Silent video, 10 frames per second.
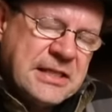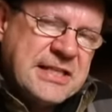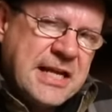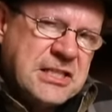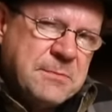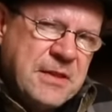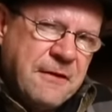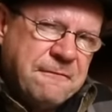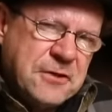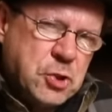It tends to be the
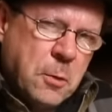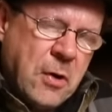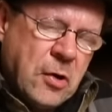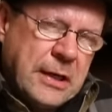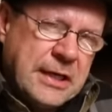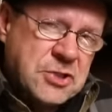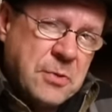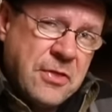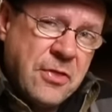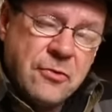official bottlings,
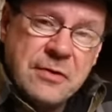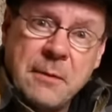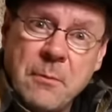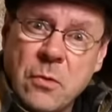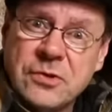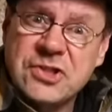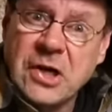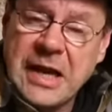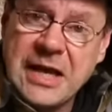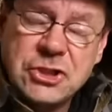whether the Rare Malt
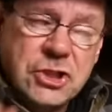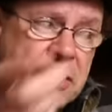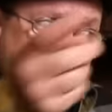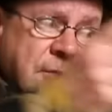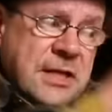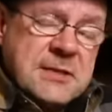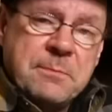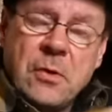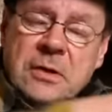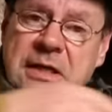Selection or
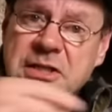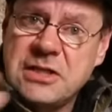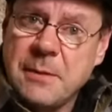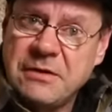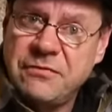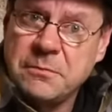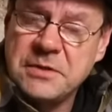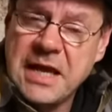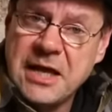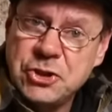these bottlings coming from
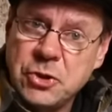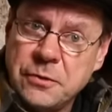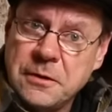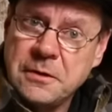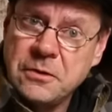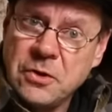Diageo, the,